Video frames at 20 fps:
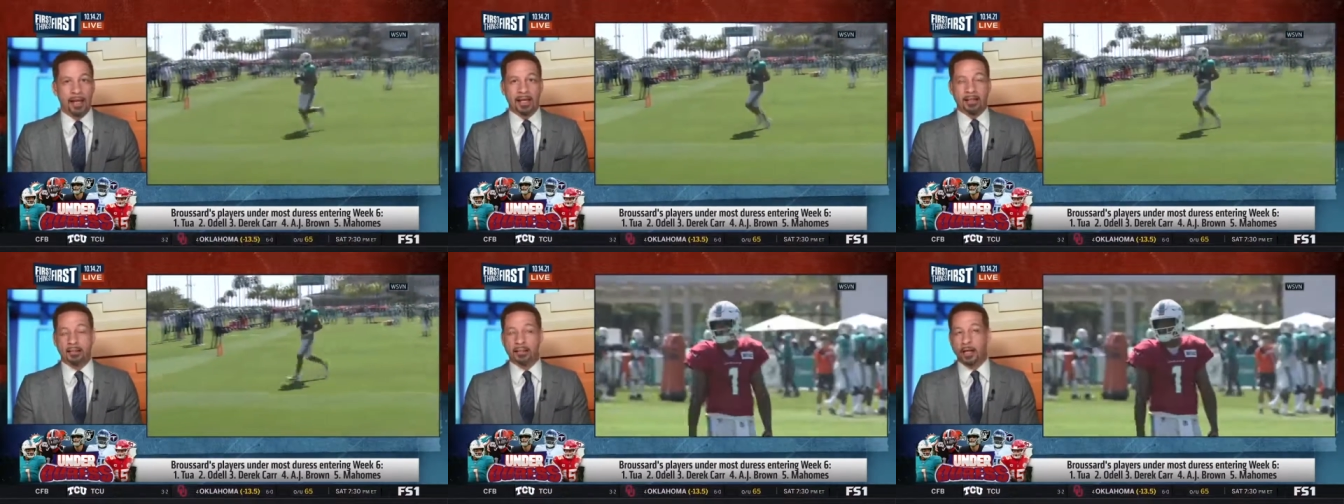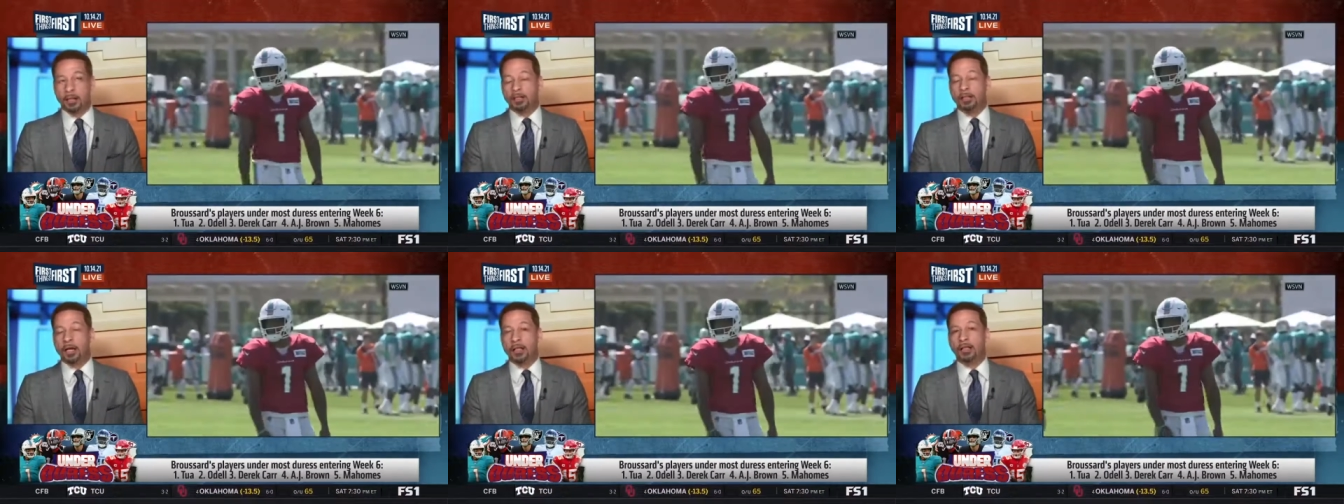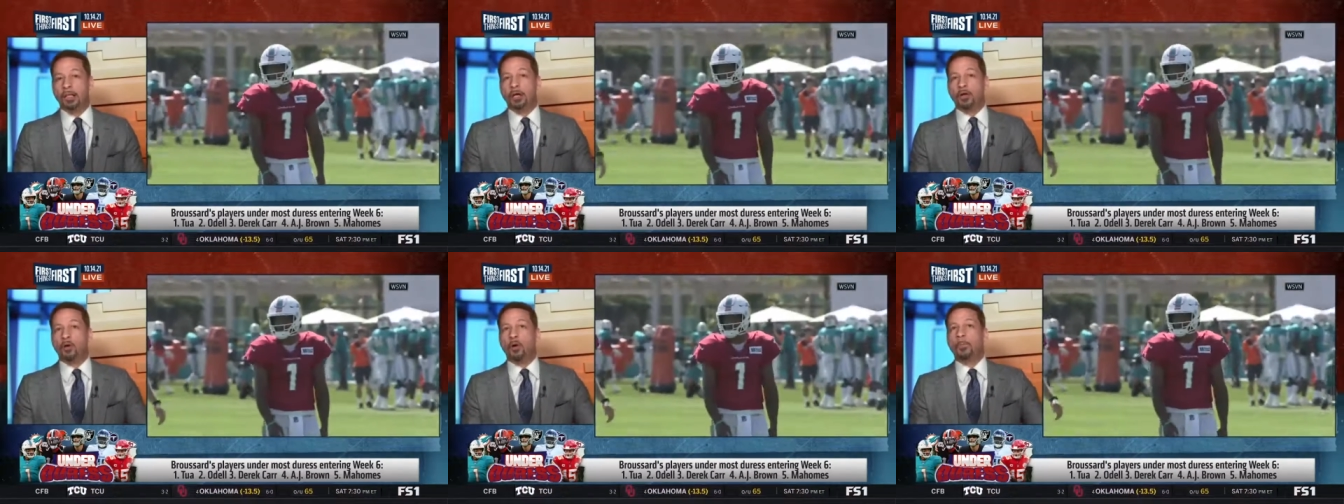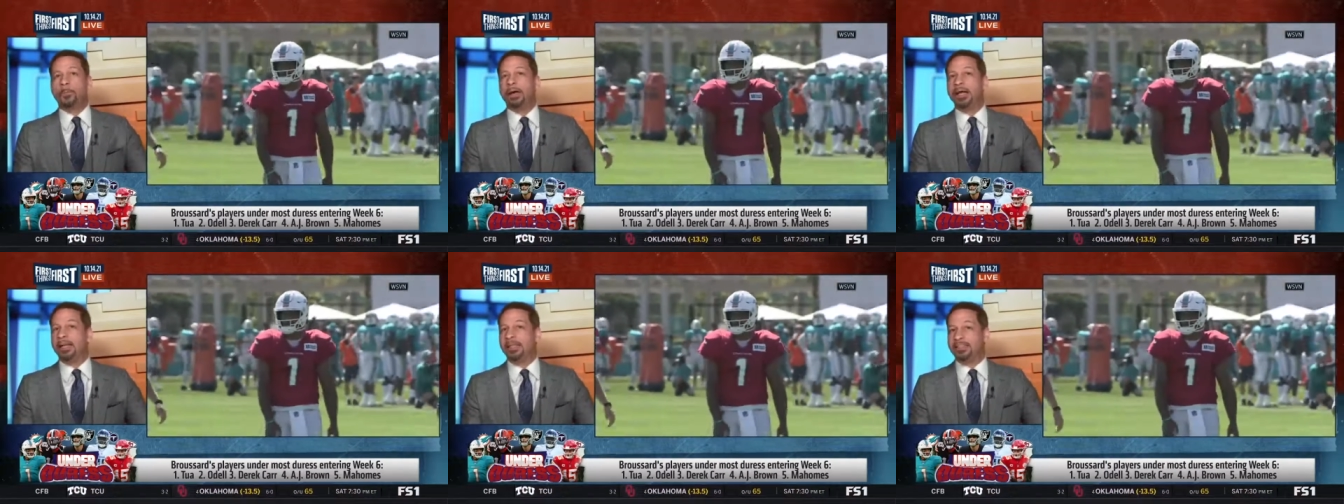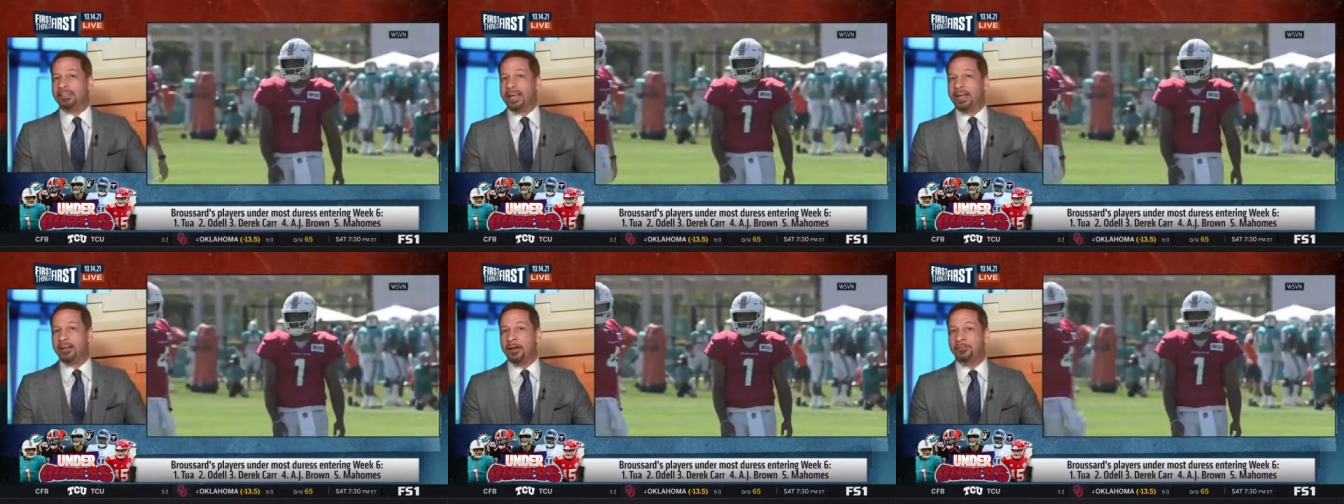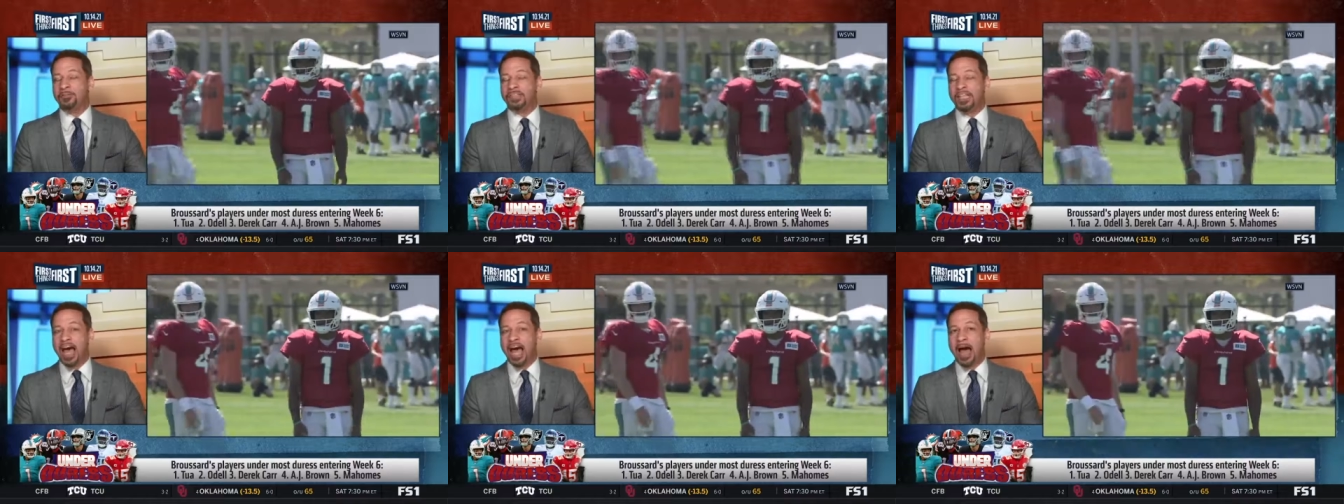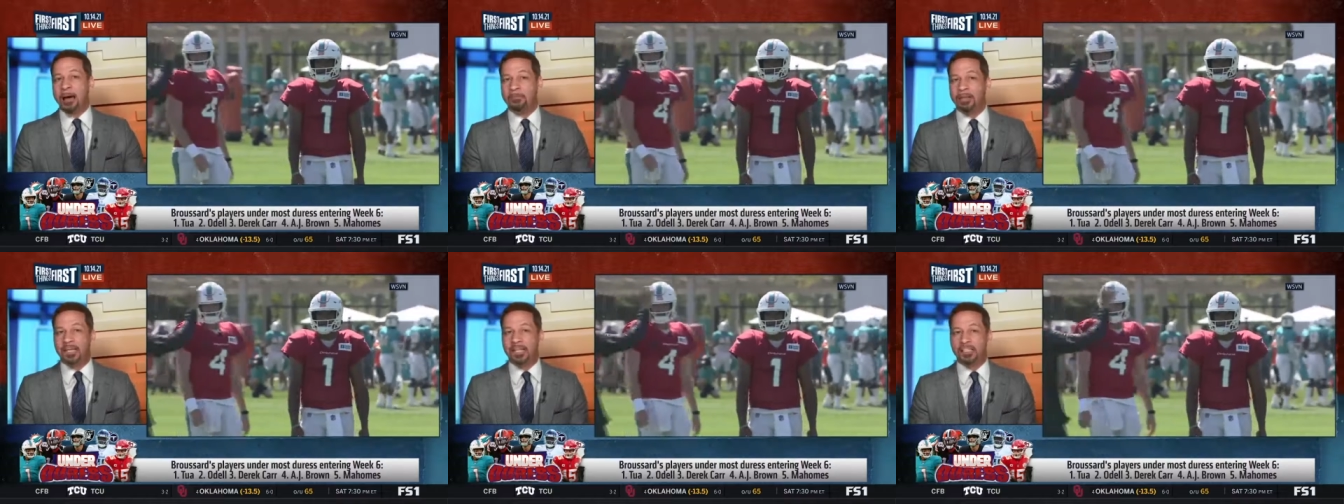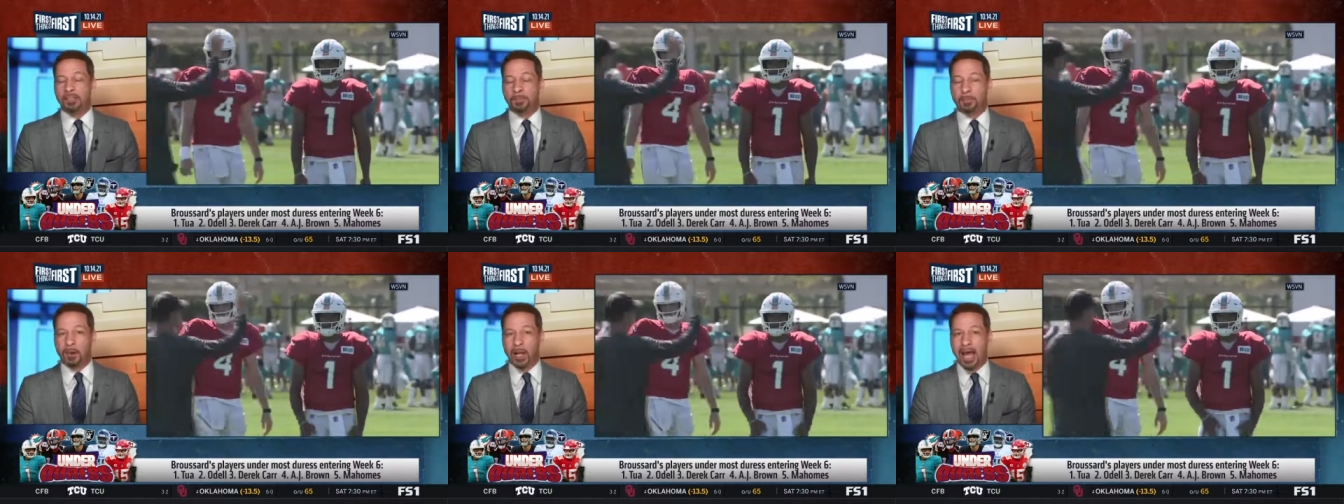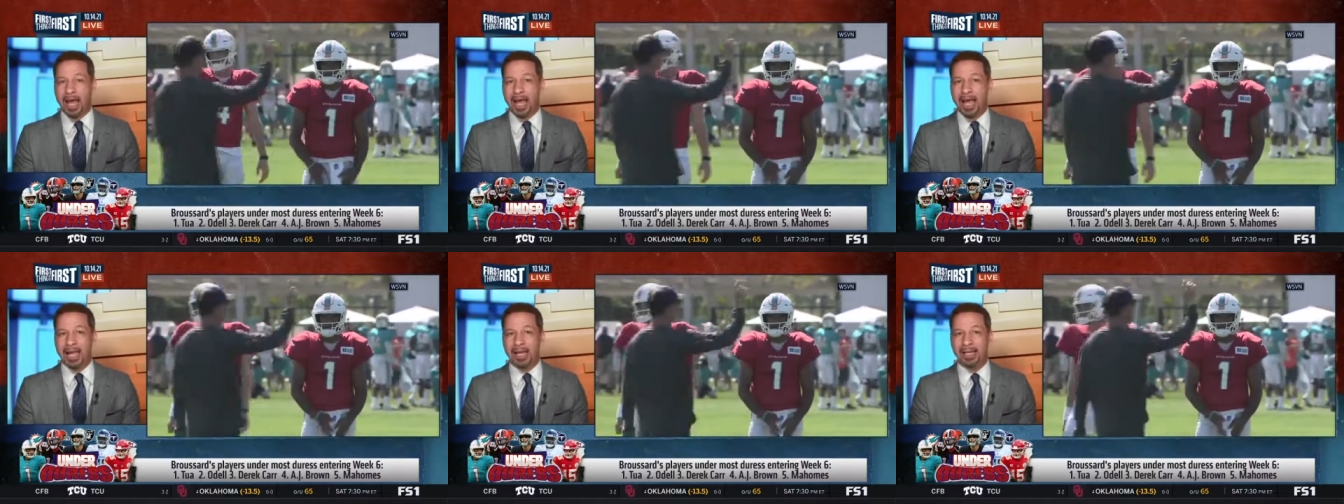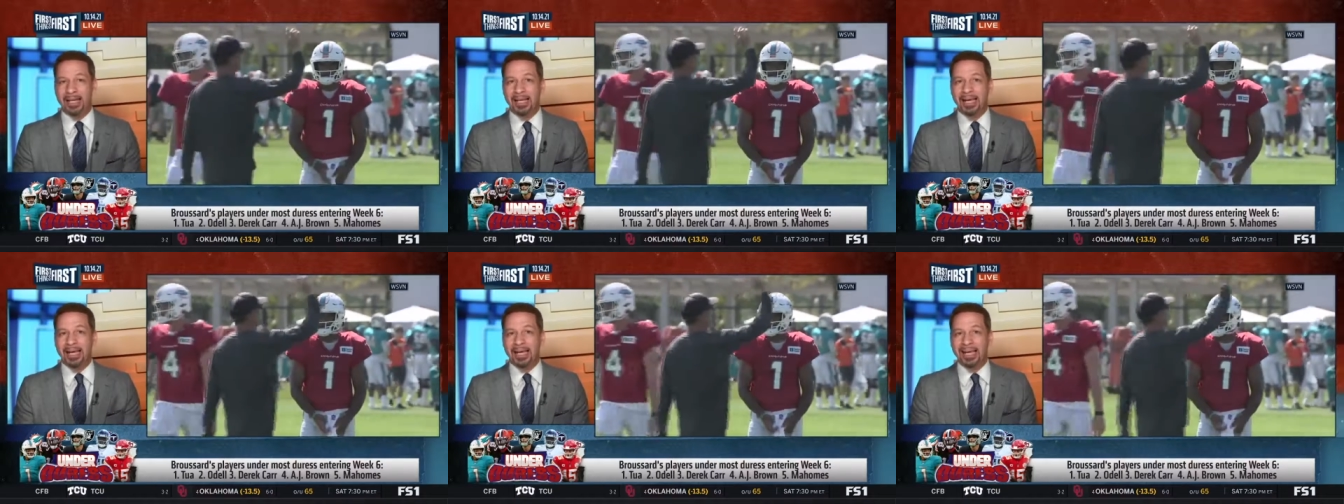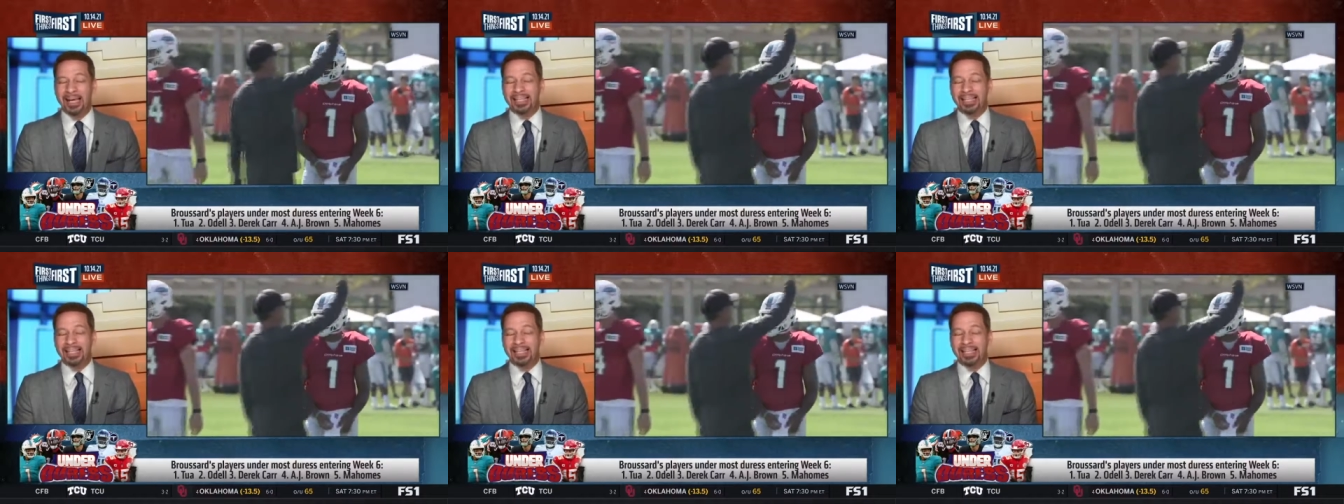it, the, the little bit of time that he's played,